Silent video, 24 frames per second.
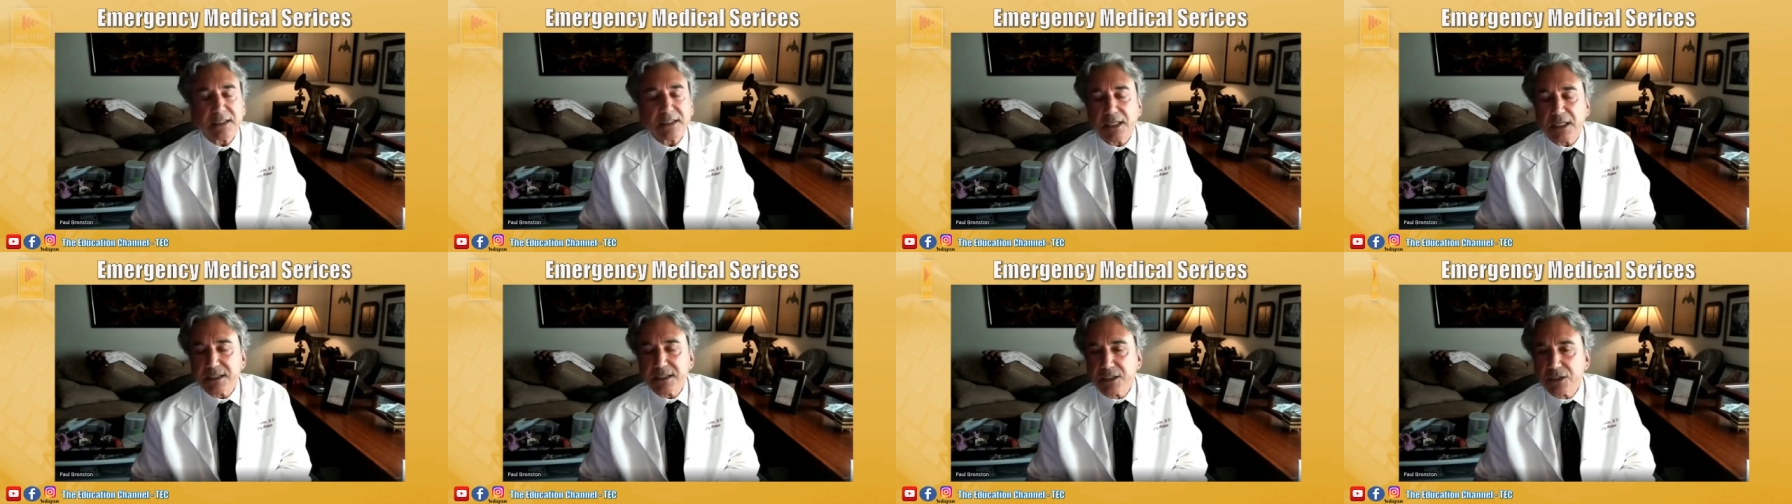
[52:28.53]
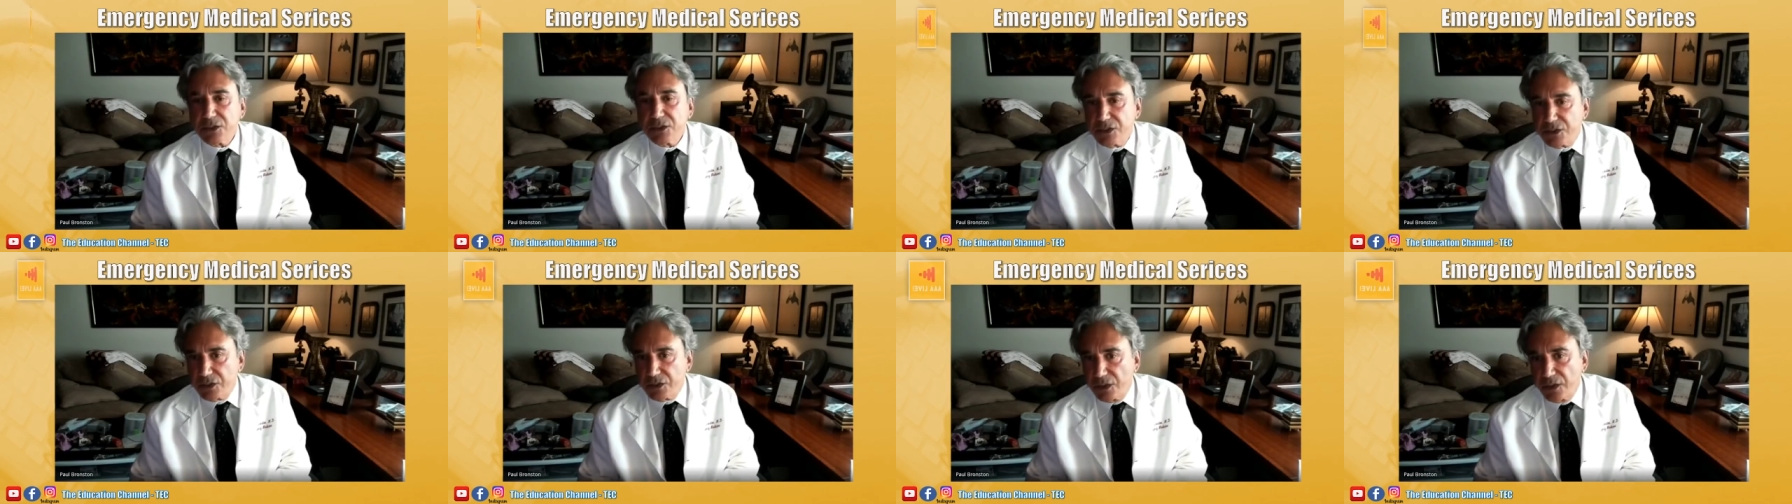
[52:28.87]

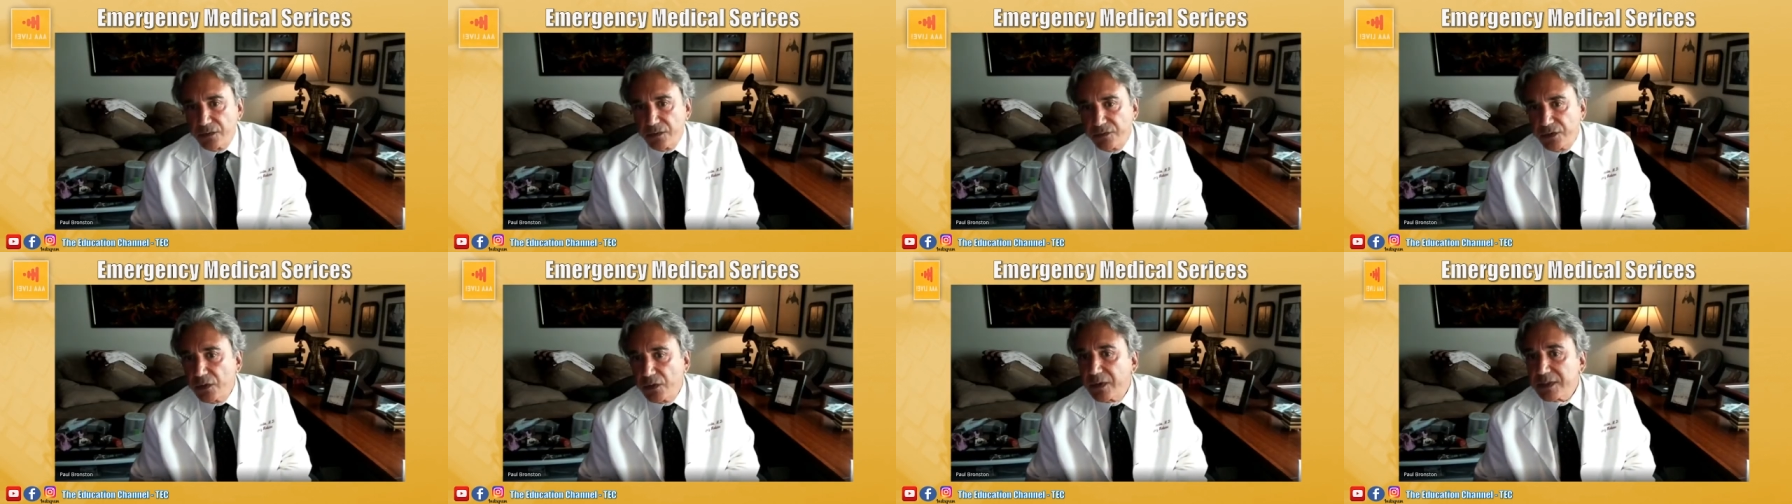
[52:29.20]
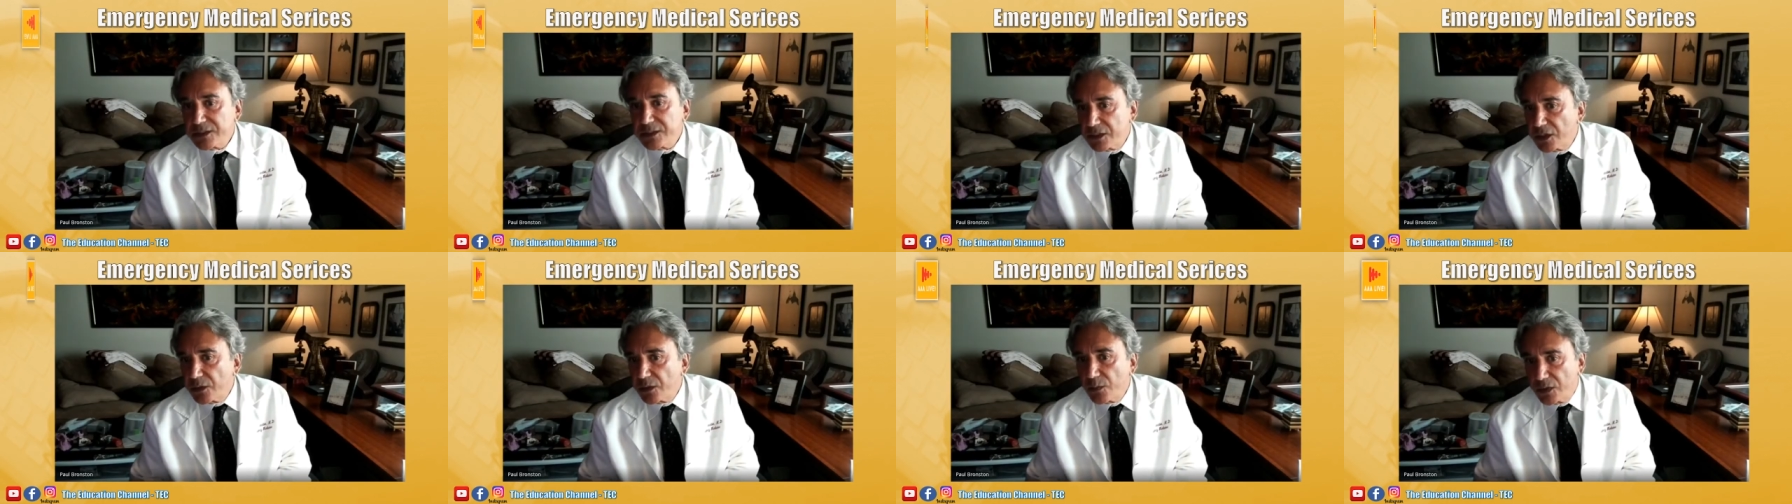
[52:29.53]
doesn't serve you
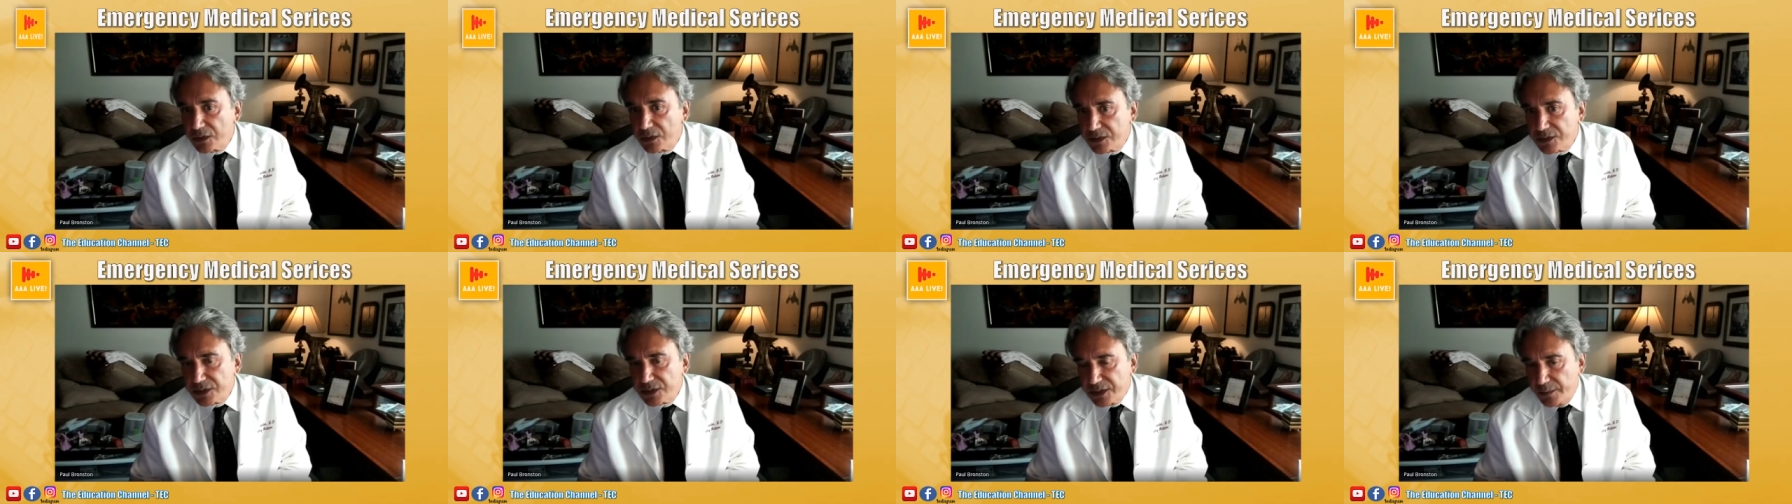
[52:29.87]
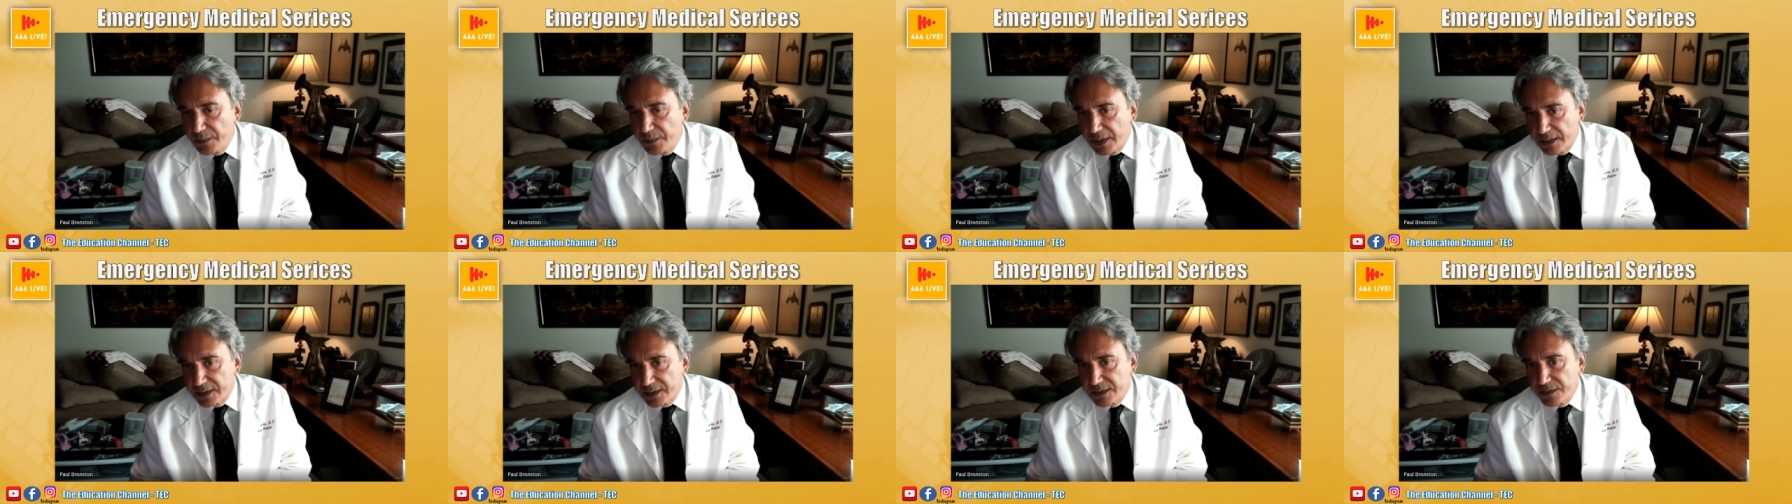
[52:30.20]
as an emergency
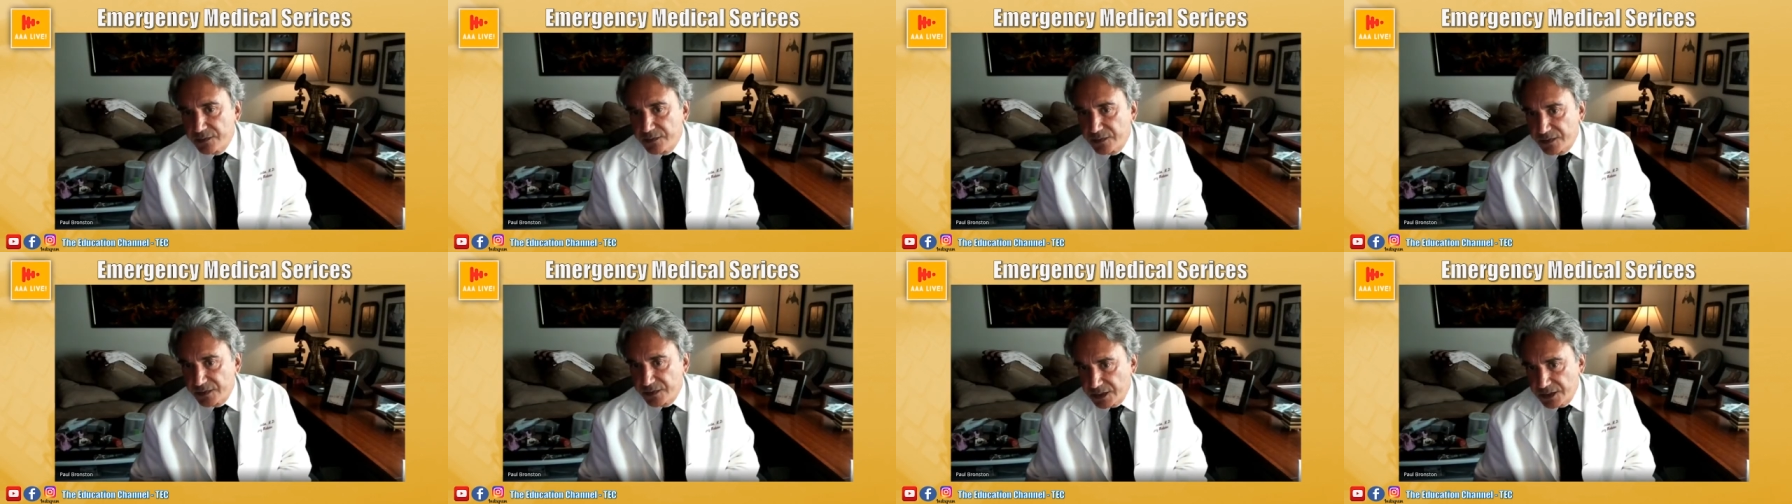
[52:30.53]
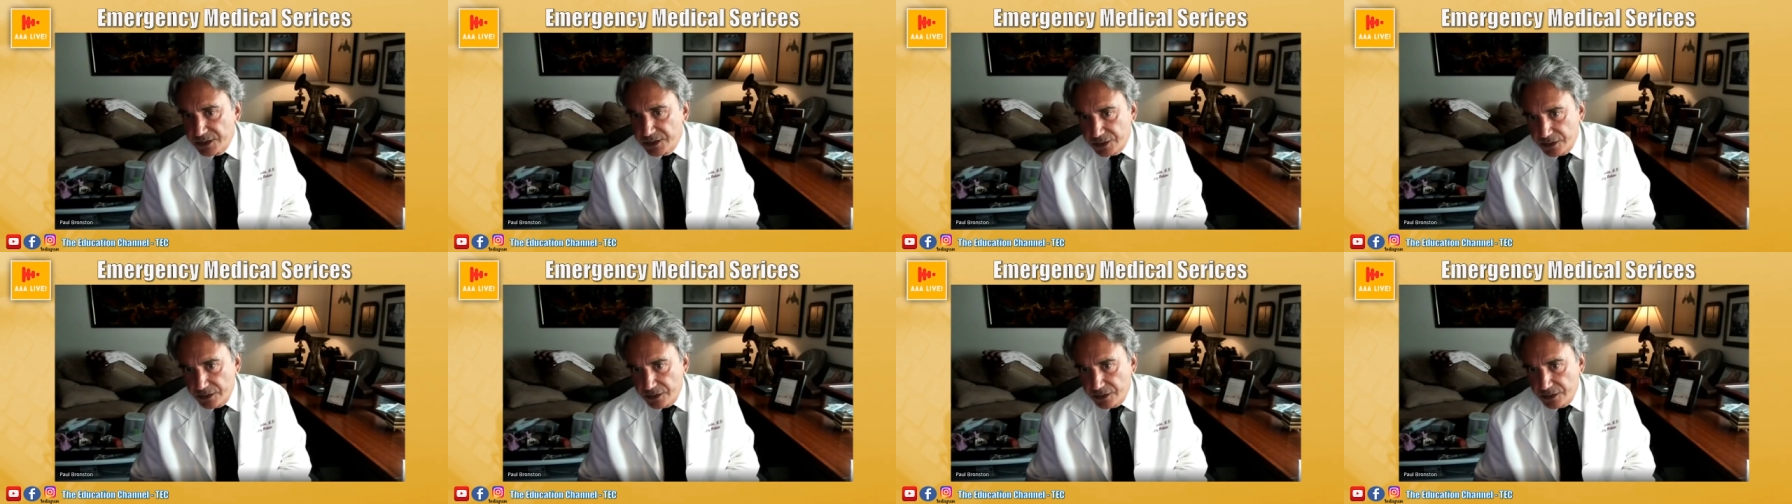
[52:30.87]
medicine physician.